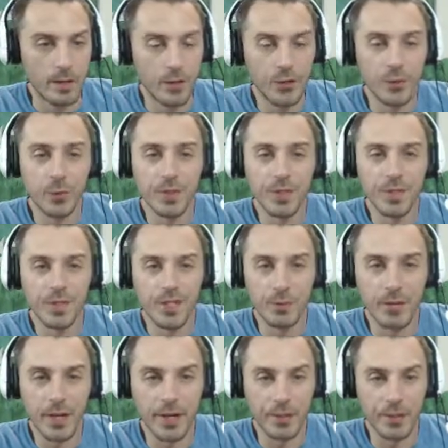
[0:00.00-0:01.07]
This one
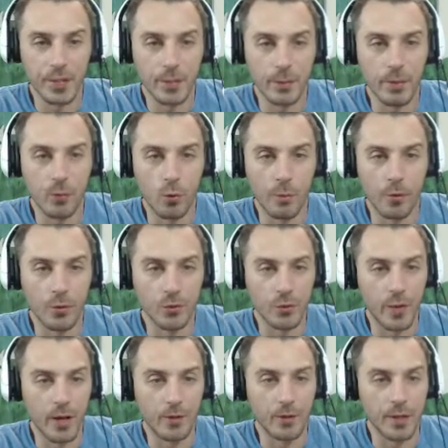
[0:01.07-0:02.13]
seems like it's going to be more built
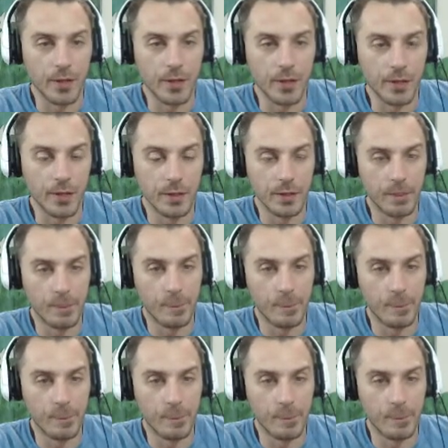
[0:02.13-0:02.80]
around the